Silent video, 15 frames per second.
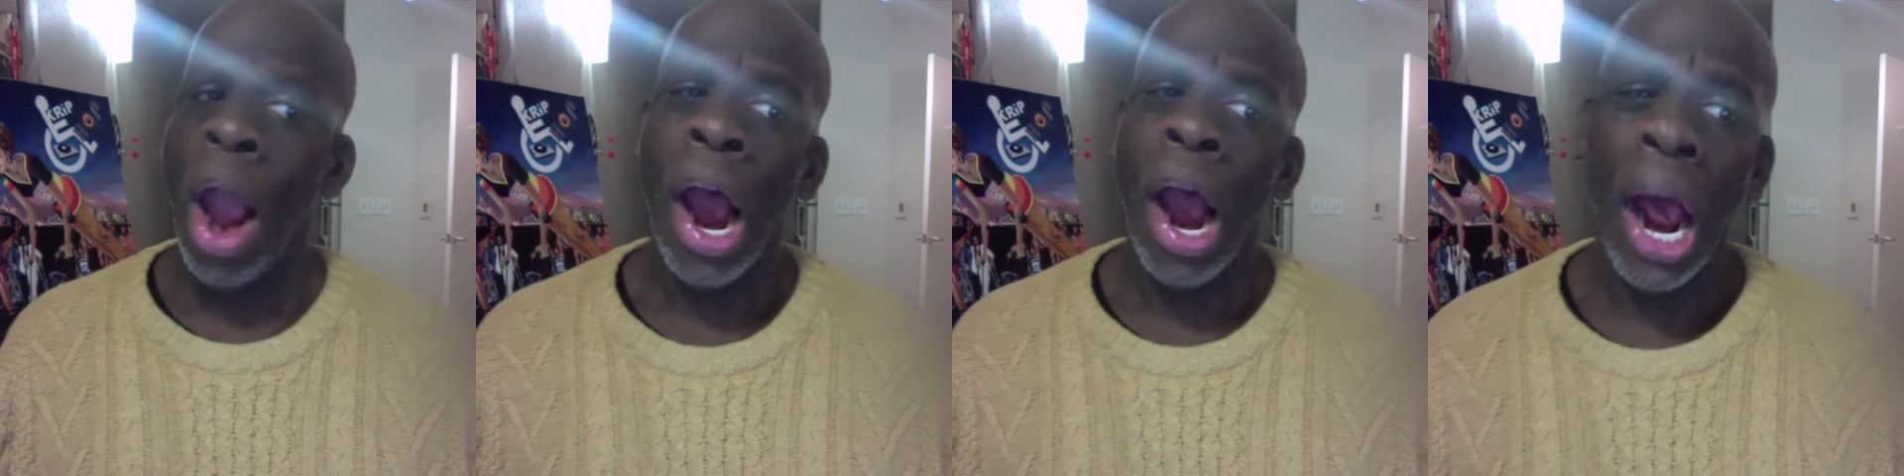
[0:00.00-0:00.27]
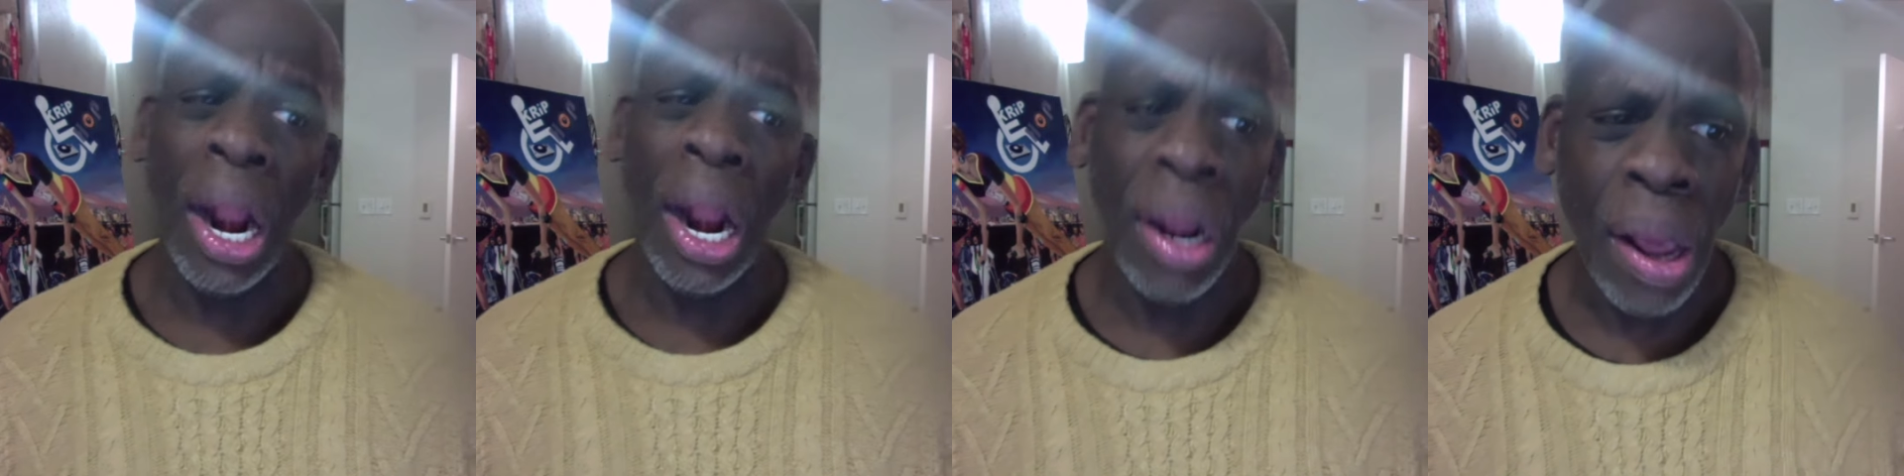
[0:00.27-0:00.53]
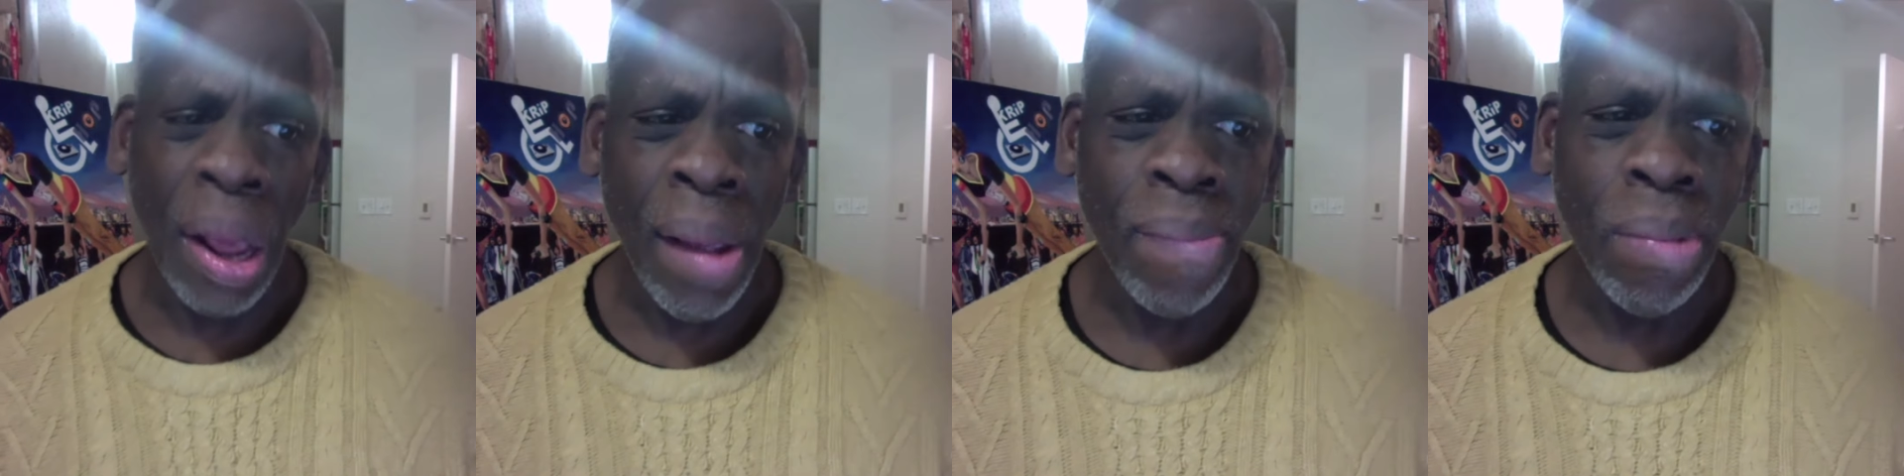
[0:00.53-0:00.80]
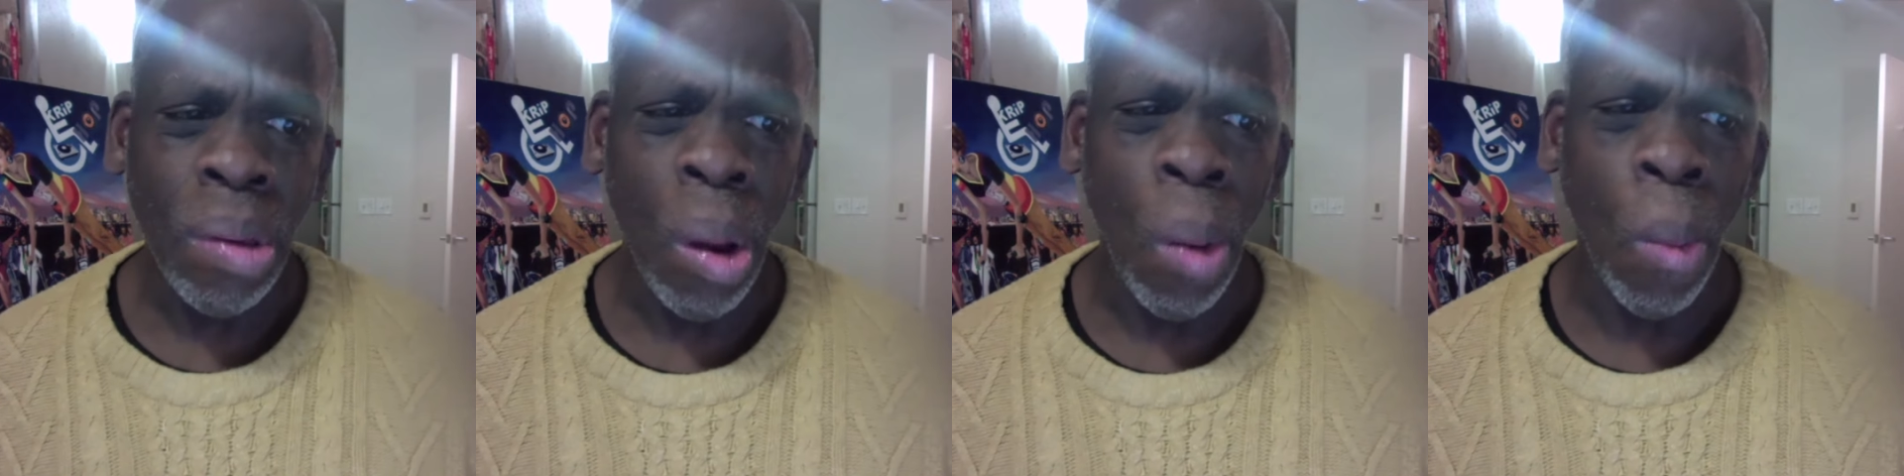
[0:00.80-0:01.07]
I leave
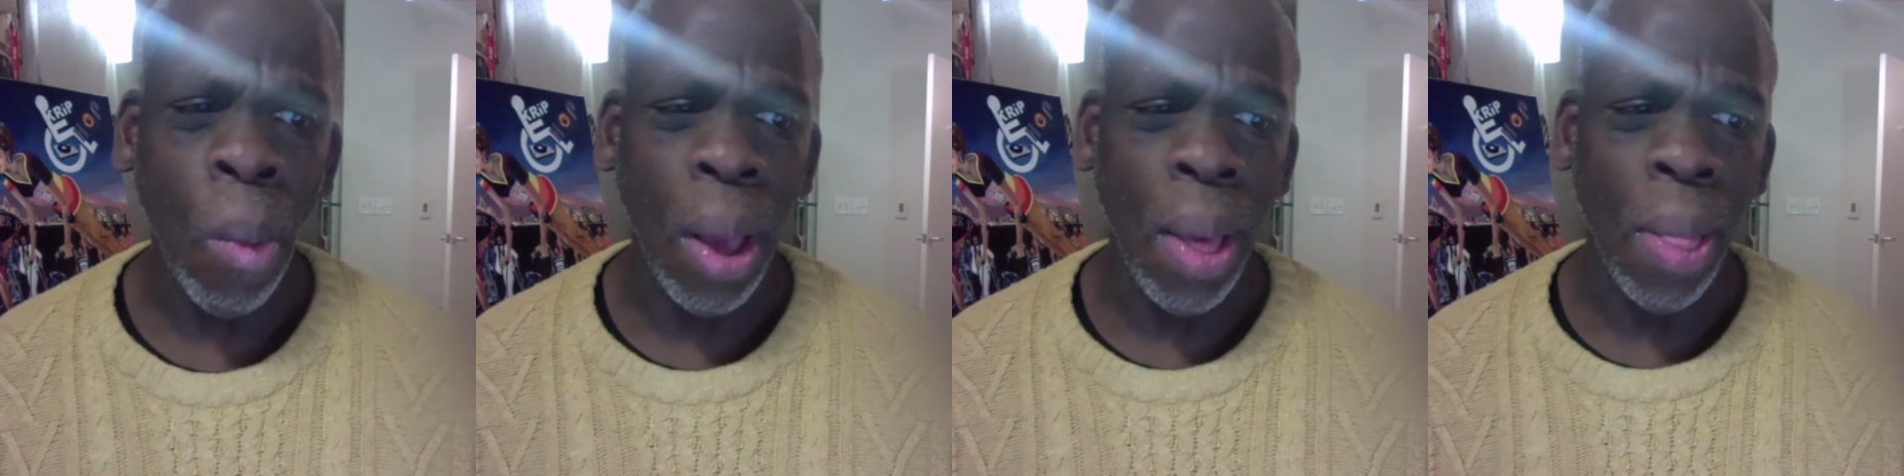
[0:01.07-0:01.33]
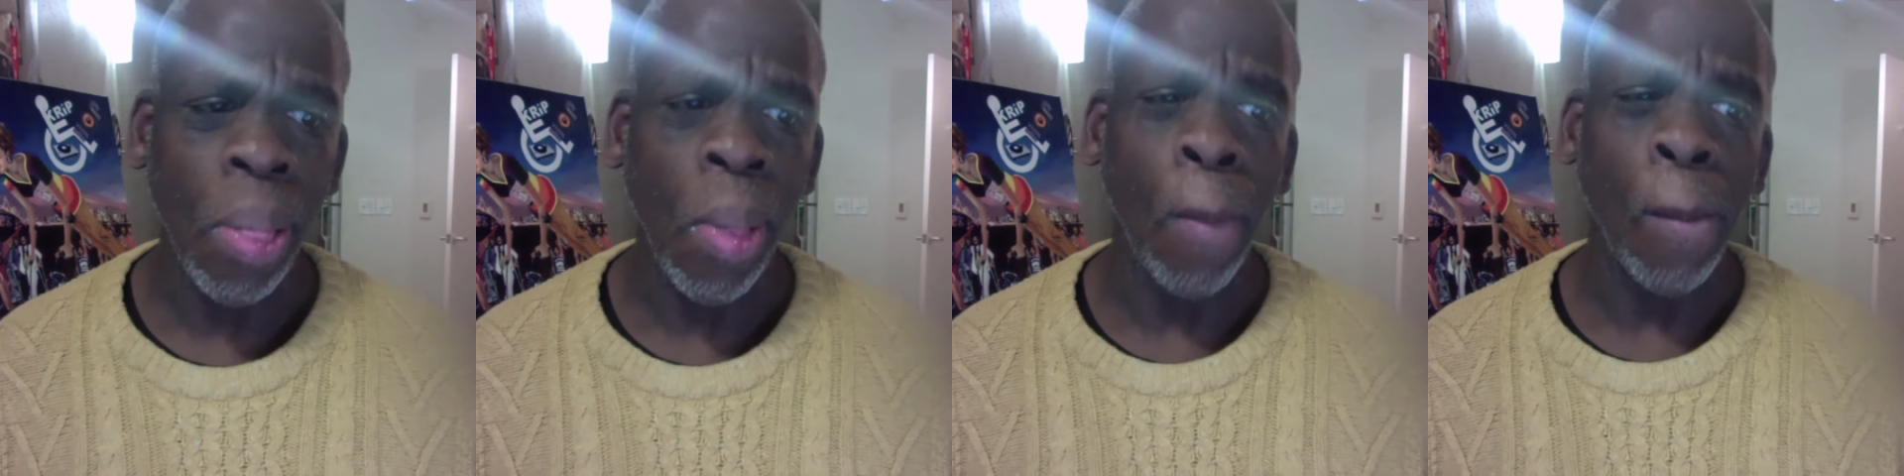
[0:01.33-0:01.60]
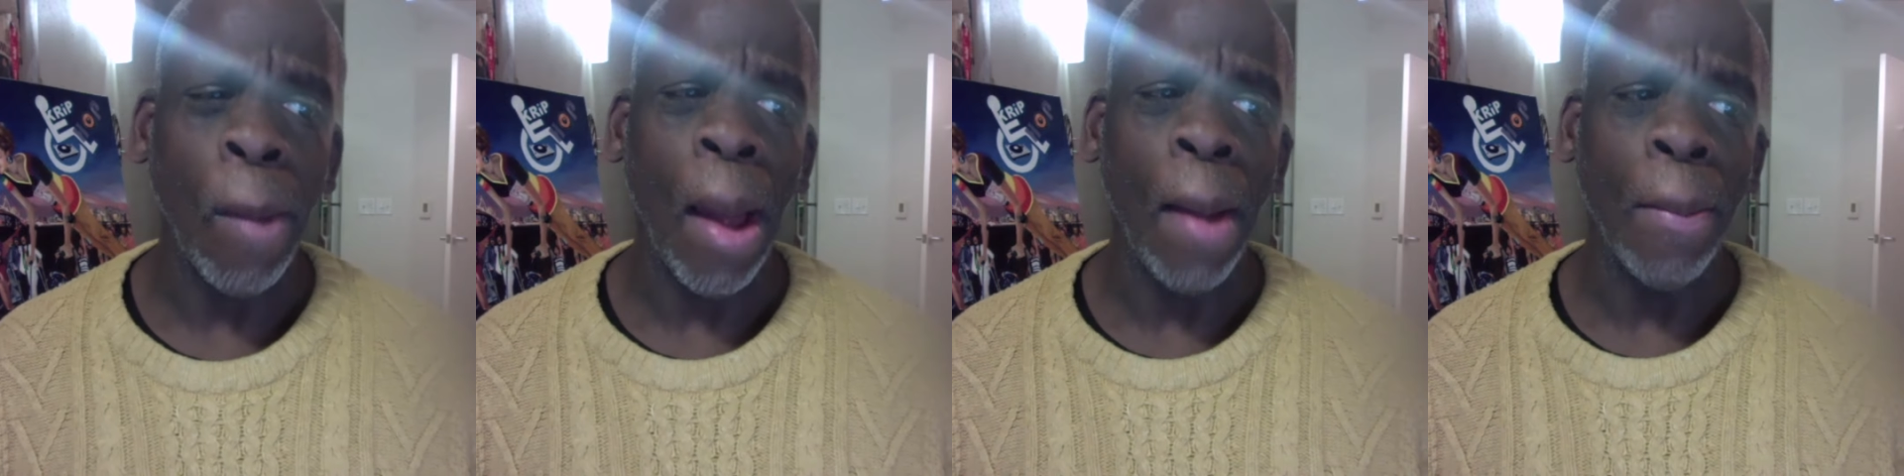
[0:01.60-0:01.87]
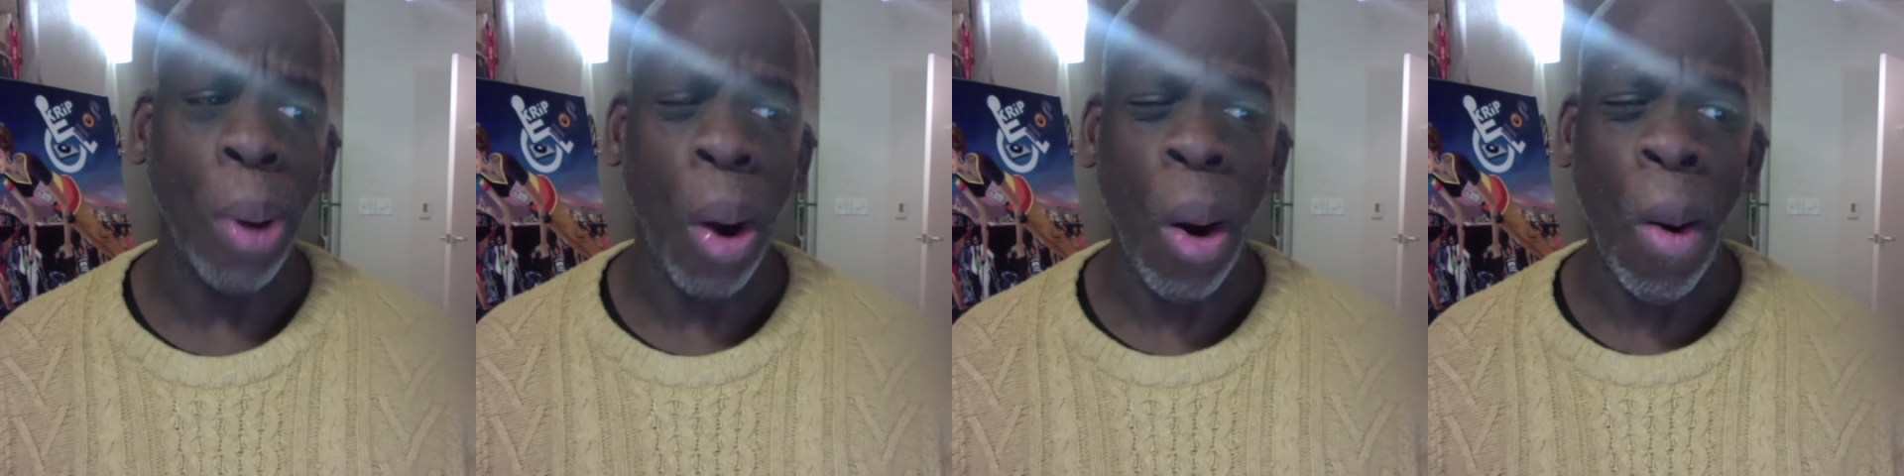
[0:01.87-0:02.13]
you with my
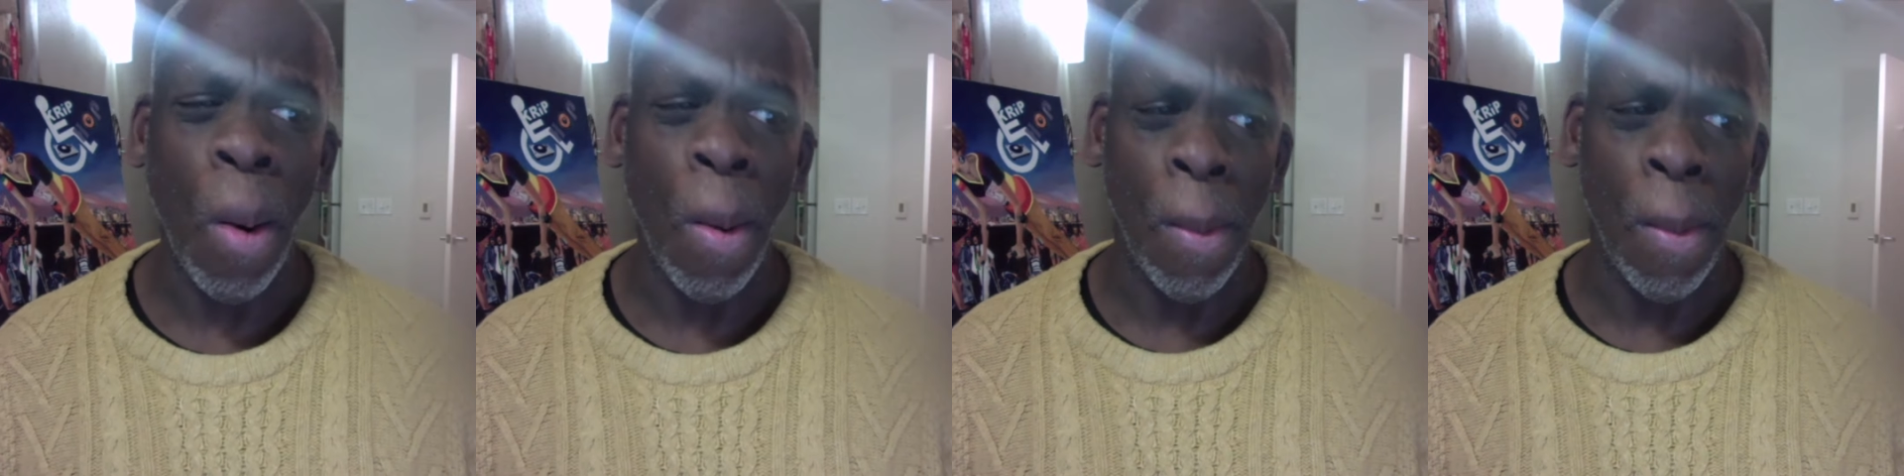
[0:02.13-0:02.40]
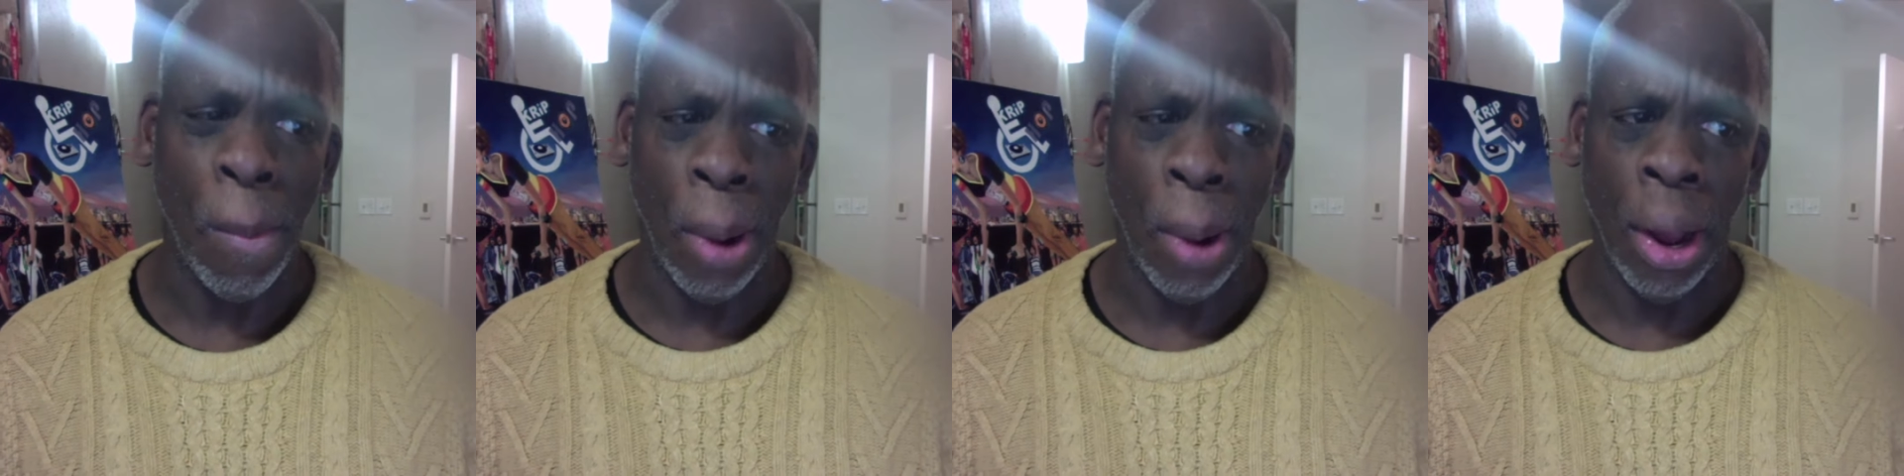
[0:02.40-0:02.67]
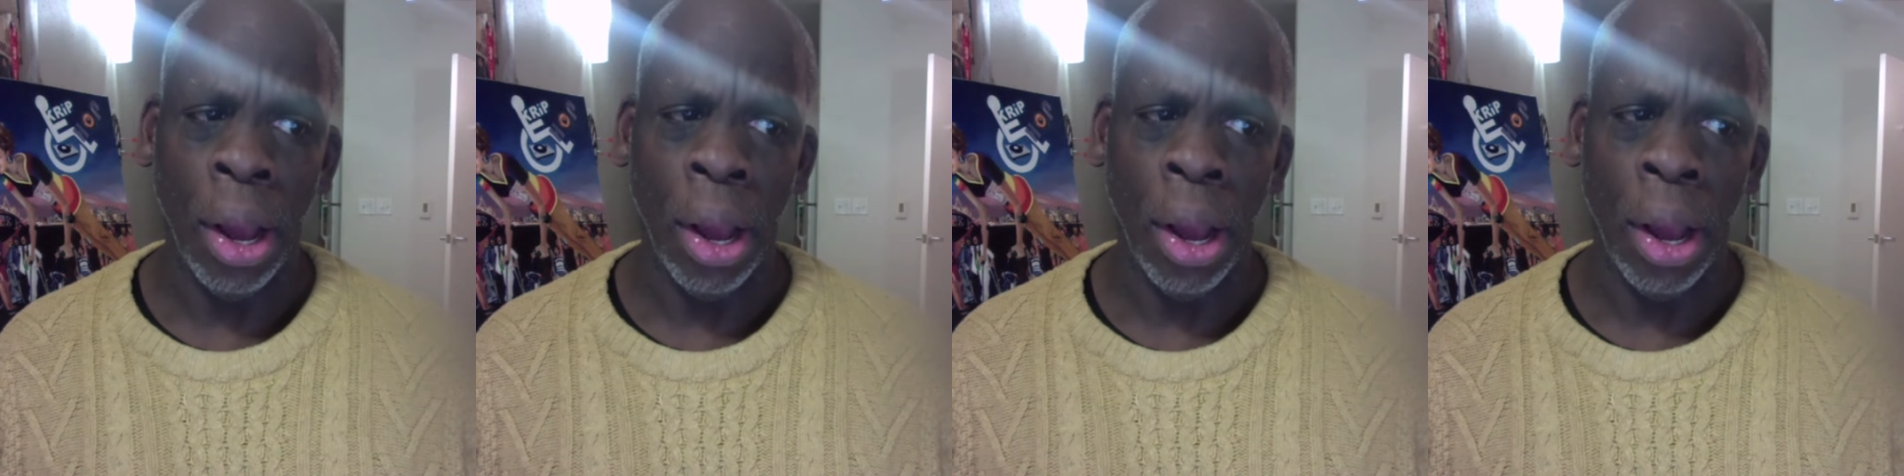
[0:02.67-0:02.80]
poem